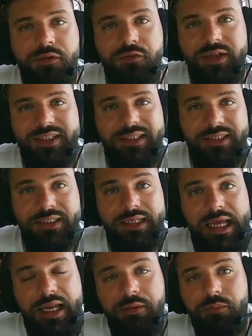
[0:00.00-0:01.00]
investing
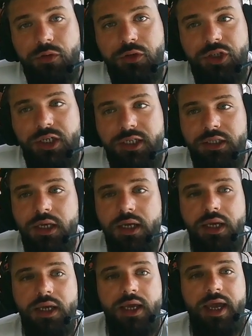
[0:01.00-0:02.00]
in any project.
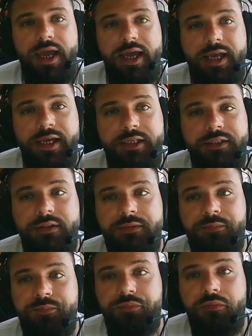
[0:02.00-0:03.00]
And
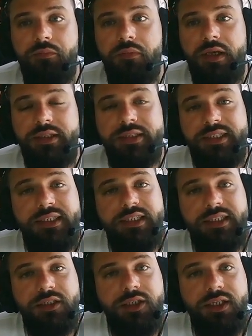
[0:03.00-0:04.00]
this
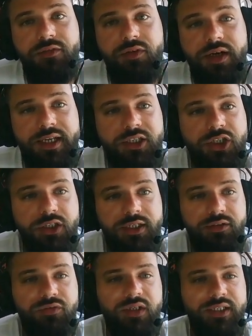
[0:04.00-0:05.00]
is not a financial
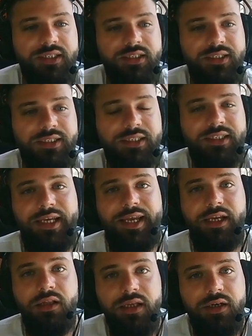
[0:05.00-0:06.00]
advice. This is a
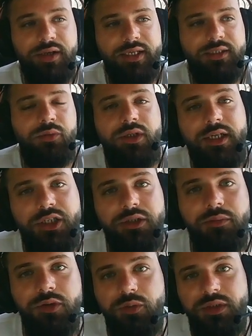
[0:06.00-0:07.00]
clear explanation
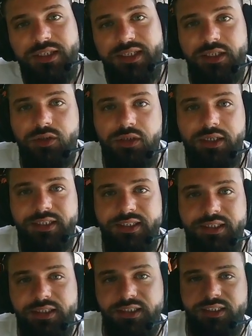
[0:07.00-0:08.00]
between centralized
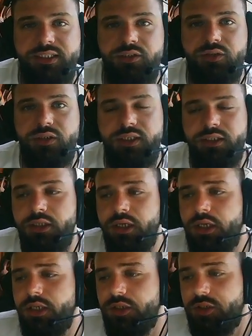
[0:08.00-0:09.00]
and decentralized.
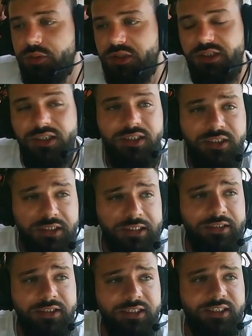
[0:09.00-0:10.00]
So
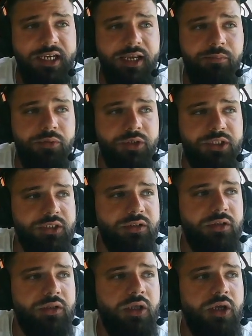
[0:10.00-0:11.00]
it is a personal